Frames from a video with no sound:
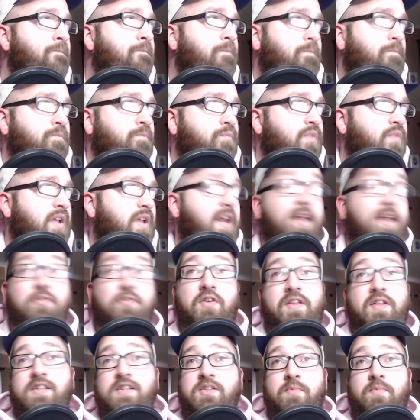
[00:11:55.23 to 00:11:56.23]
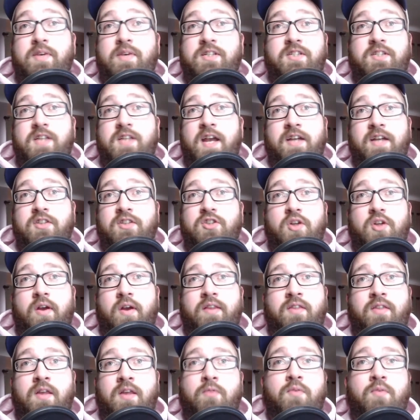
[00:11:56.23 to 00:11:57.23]
And I think that's the best deck, so I
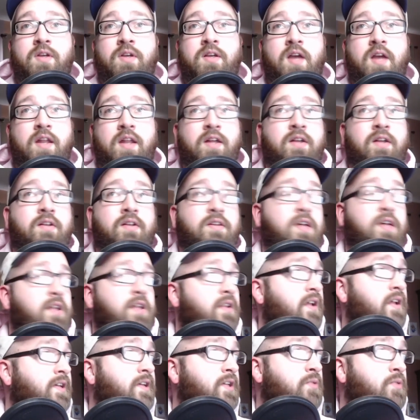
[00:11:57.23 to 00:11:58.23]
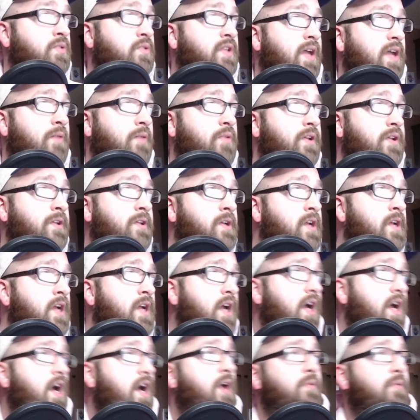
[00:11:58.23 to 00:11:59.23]
think we kind of got lucky with that one.
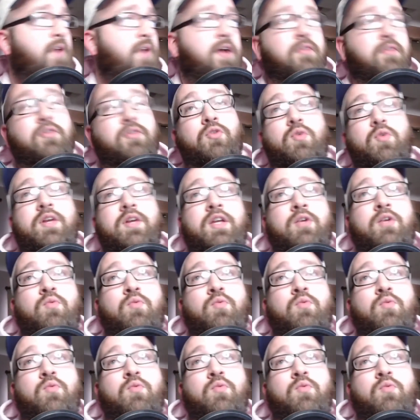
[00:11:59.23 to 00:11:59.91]
Round 3 was